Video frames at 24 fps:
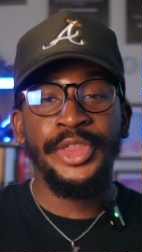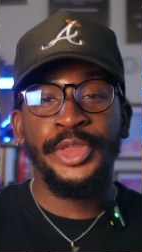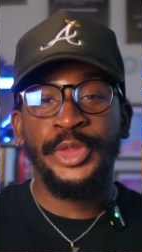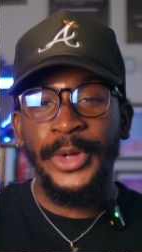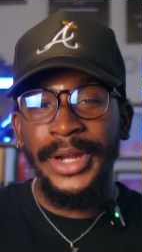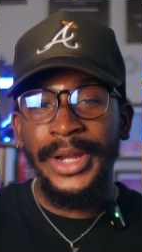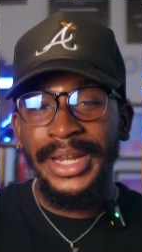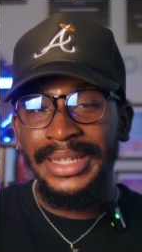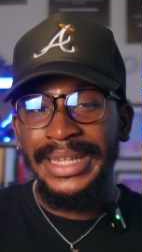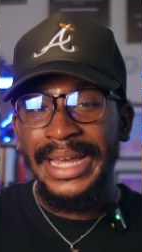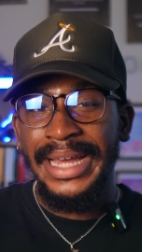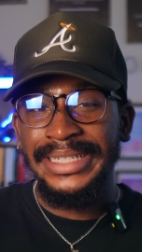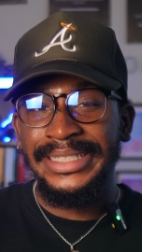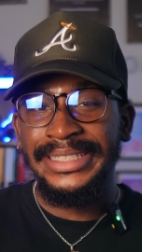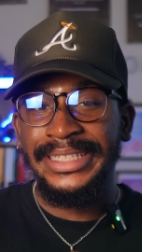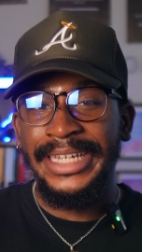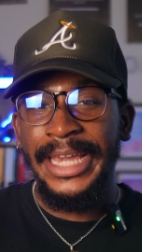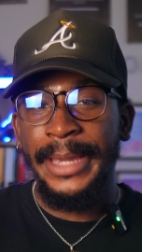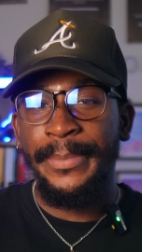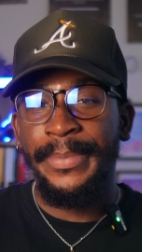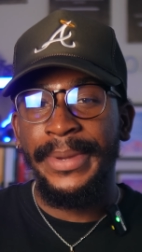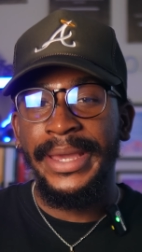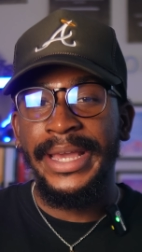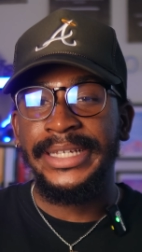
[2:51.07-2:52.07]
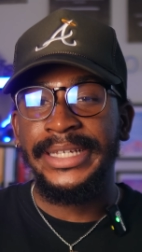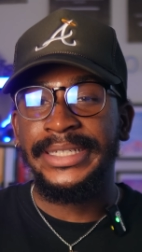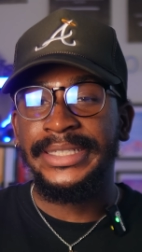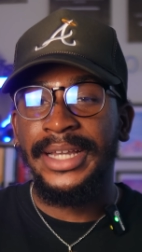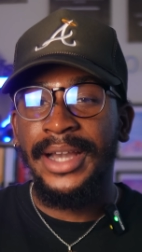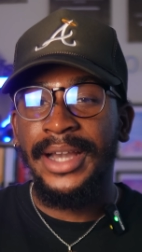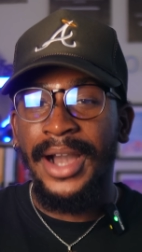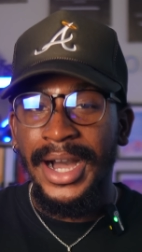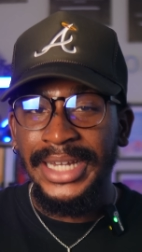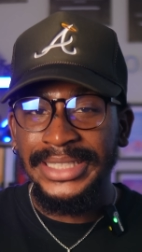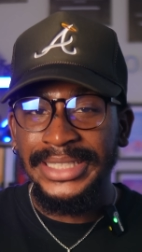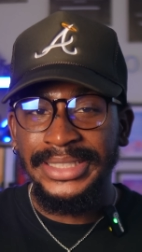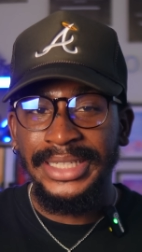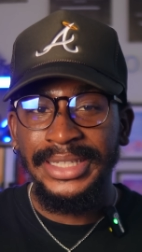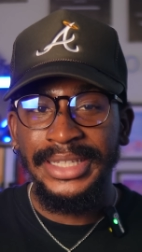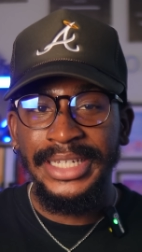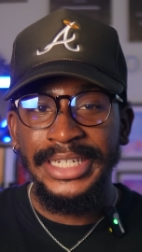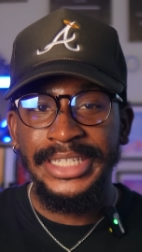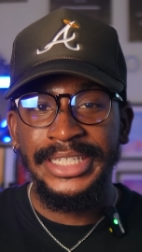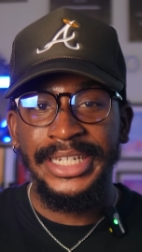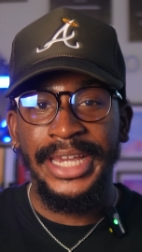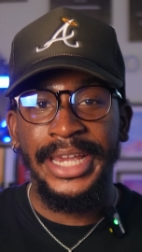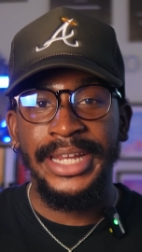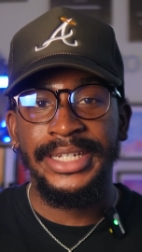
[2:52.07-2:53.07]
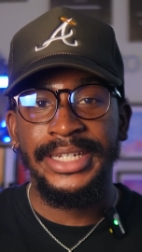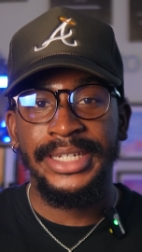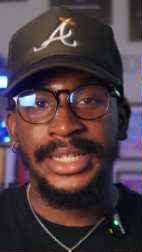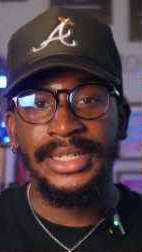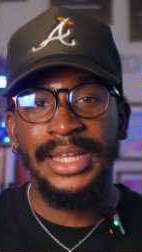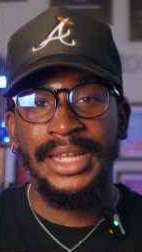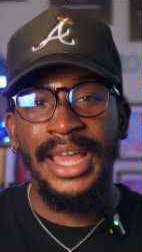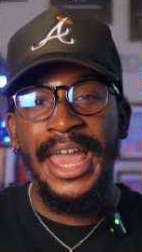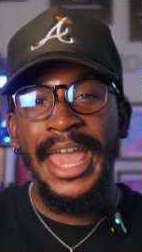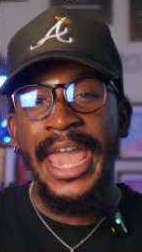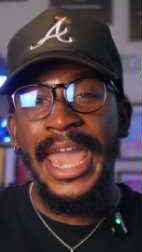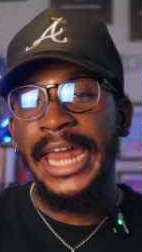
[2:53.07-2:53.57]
The threat landscape is constantly changing,